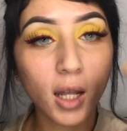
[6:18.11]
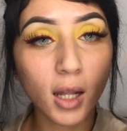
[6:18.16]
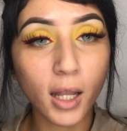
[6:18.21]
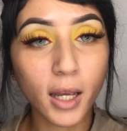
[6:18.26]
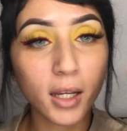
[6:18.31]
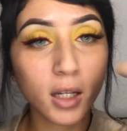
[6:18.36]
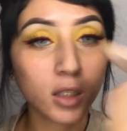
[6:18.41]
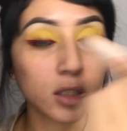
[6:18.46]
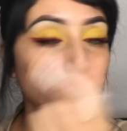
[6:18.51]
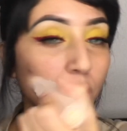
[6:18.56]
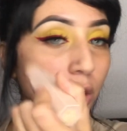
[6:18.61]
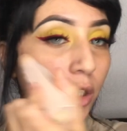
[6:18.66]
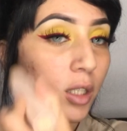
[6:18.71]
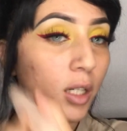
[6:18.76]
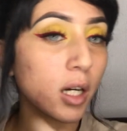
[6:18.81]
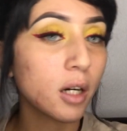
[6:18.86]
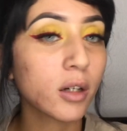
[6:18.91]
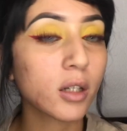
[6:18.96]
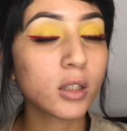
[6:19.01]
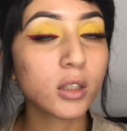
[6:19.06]
like in
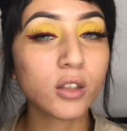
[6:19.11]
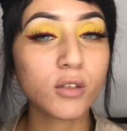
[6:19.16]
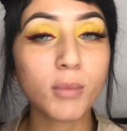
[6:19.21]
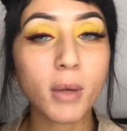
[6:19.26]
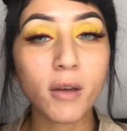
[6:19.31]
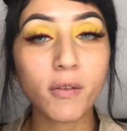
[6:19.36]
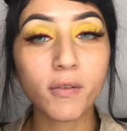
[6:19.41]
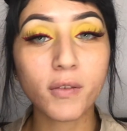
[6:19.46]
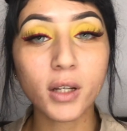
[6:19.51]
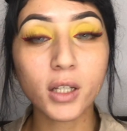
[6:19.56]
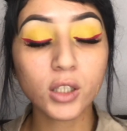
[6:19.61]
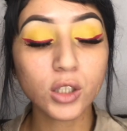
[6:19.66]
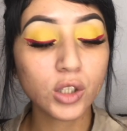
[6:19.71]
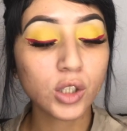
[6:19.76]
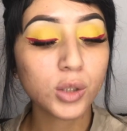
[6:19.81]
certain areas of my face